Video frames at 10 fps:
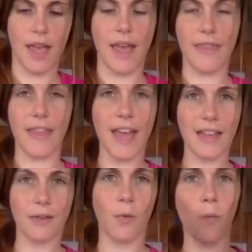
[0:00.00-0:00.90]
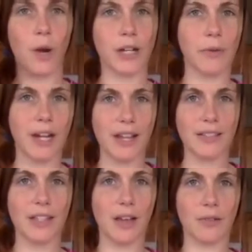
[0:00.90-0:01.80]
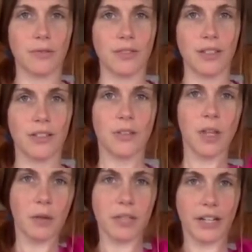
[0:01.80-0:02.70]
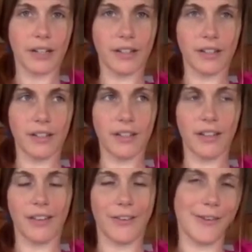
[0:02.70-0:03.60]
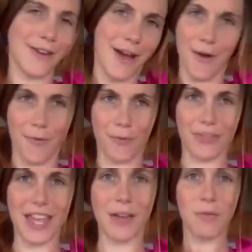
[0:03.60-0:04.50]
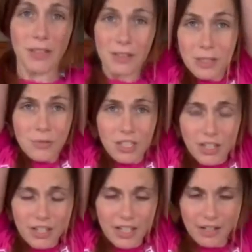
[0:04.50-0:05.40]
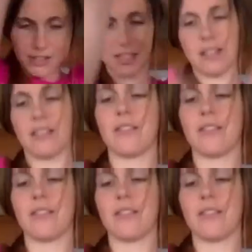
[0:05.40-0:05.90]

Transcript: And then, where do our hands go? Do they go here? No, they go glued to your ears.